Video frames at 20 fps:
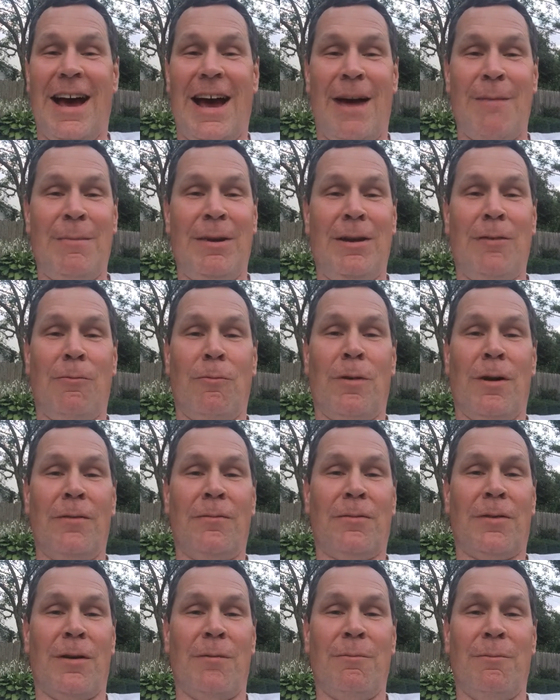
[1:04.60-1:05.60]
I mean, it went
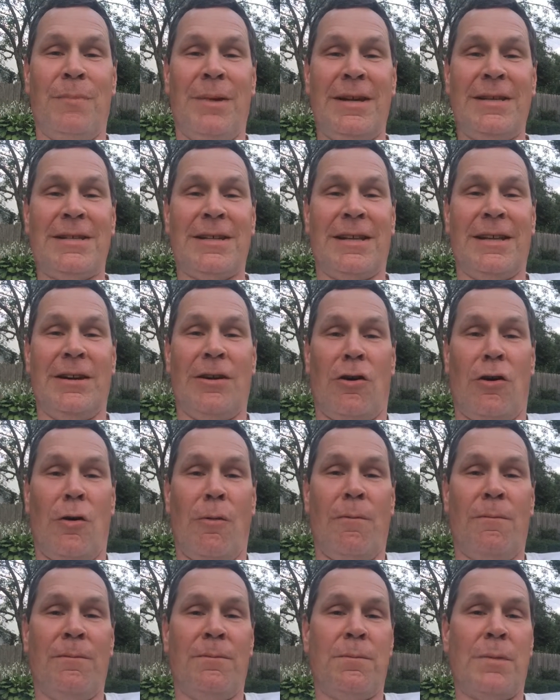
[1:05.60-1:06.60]
from basically a
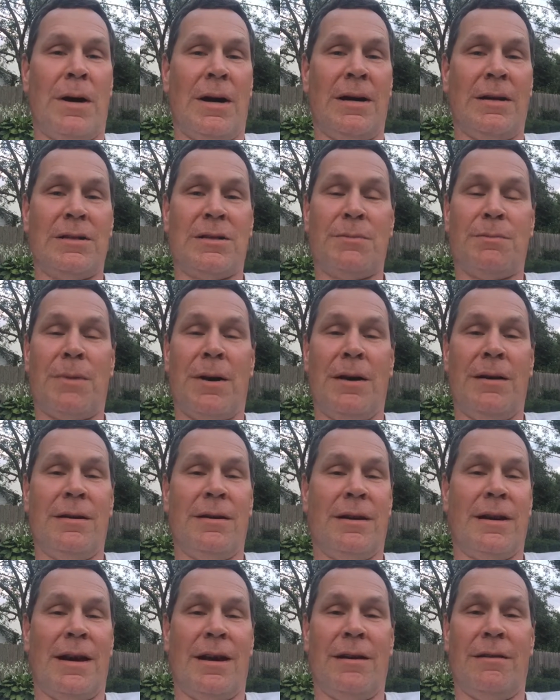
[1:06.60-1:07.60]
home-spun
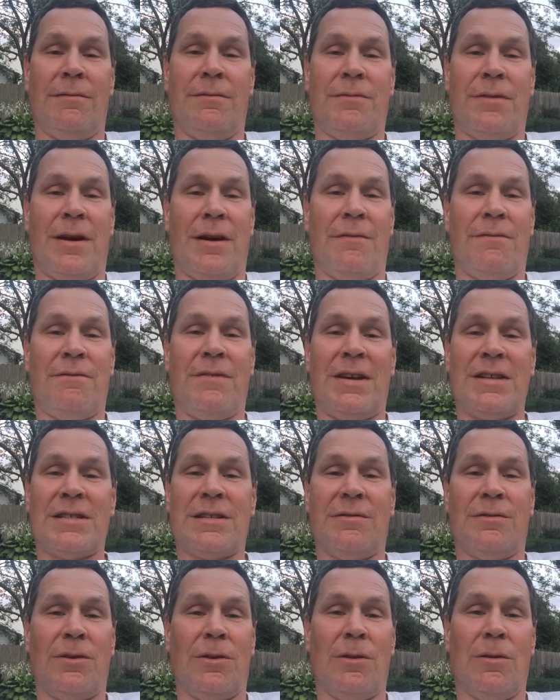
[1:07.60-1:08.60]
kind of
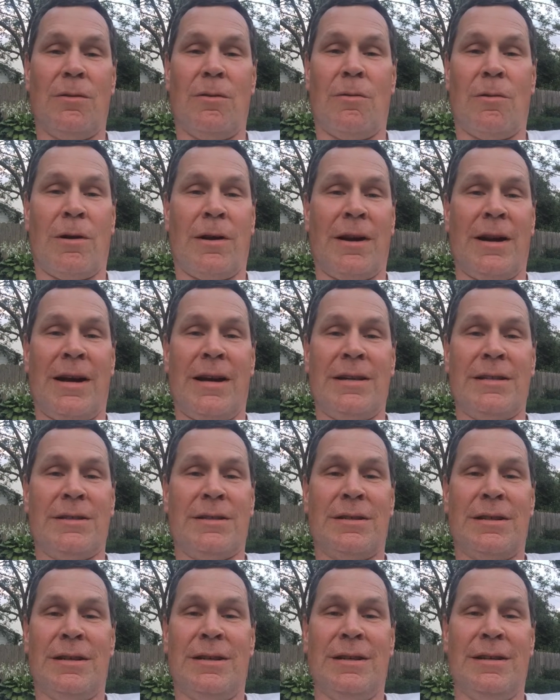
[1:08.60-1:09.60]
festival
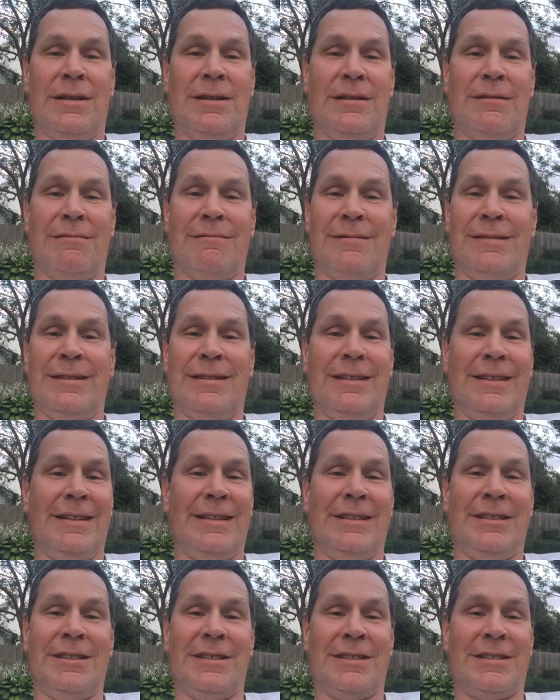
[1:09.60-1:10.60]
organized really
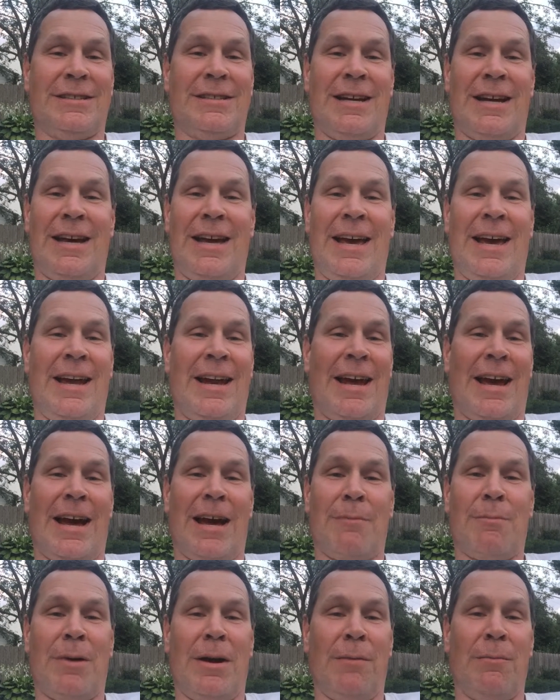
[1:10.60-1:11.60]
just ad
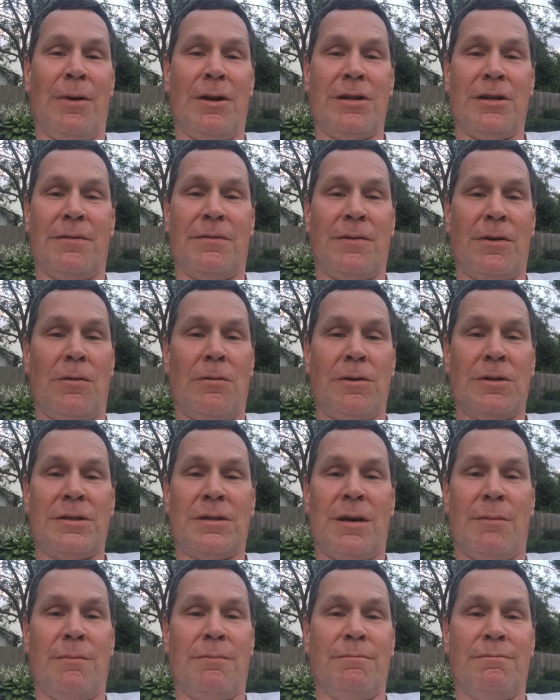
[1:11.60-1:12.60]
hoc by a bunch of folks
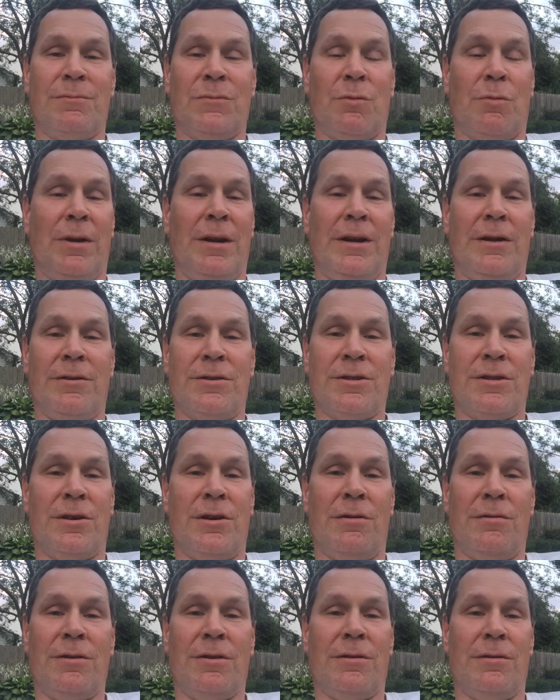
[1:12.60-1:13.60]
some 20 years
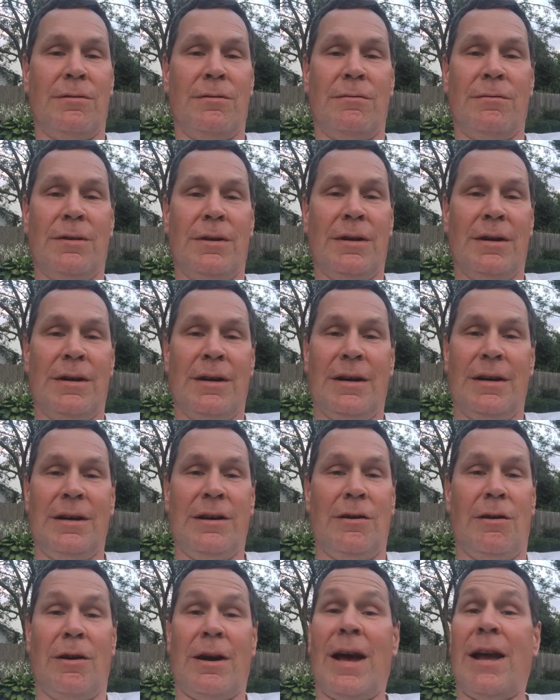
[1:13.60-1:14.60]
ago to, you
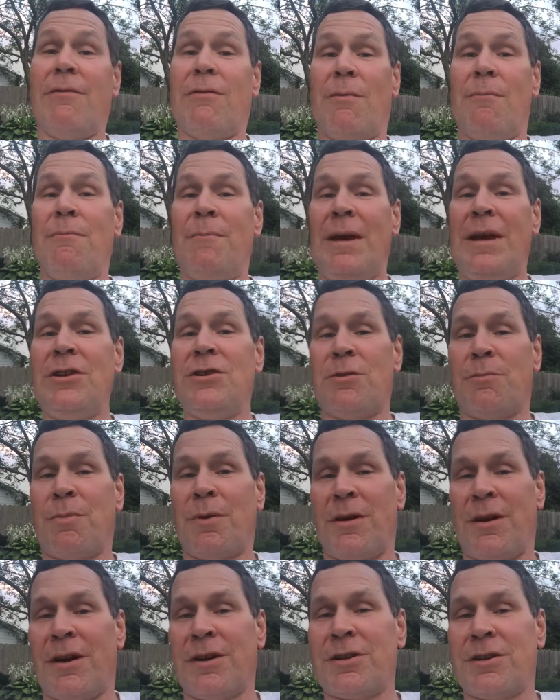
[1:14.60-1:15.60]
know, kind of a major
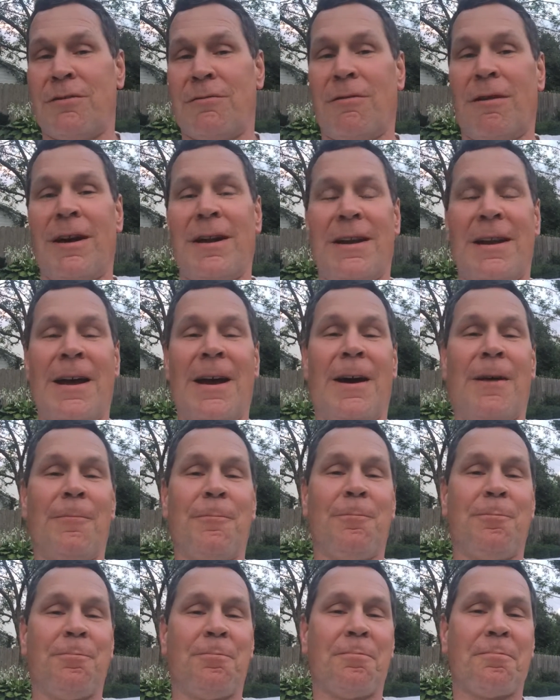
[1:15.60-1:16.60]
production right now.
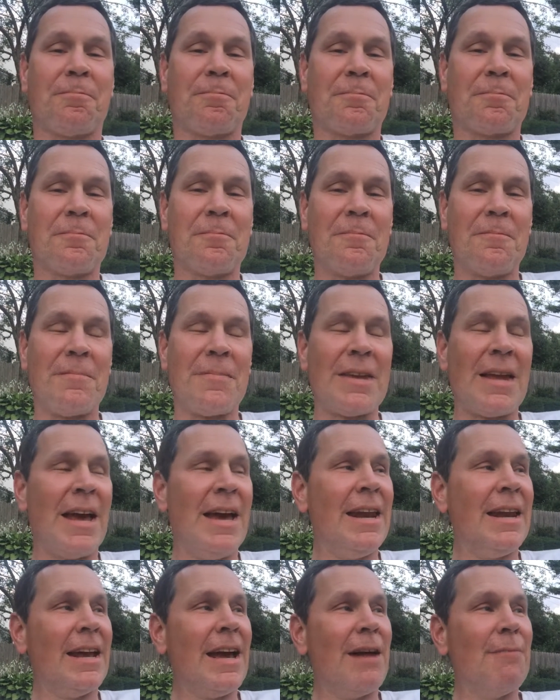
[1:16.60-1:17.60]

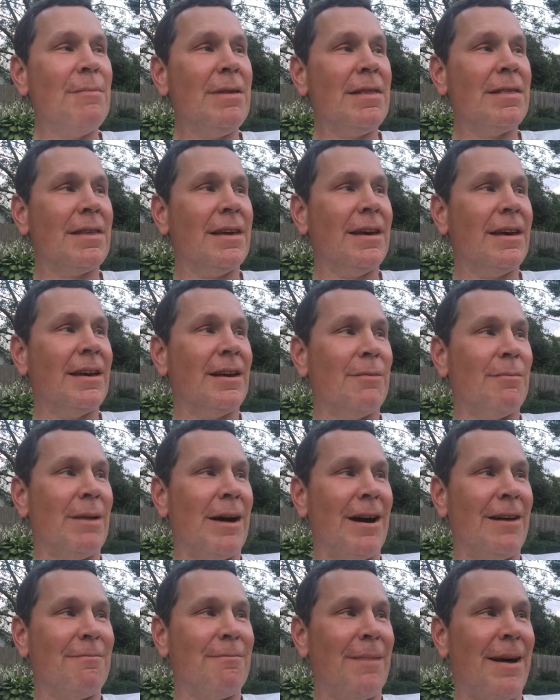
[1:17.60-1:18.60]
And it got me thinking
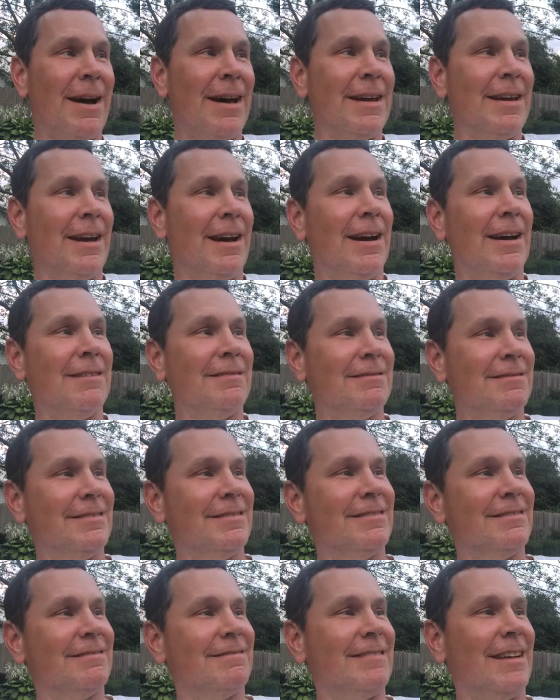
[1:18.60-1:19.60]
about my,
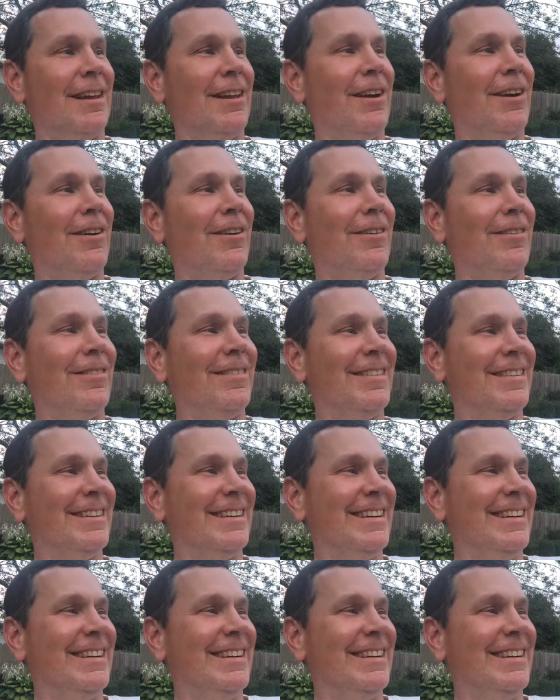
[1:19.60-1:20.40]
hello.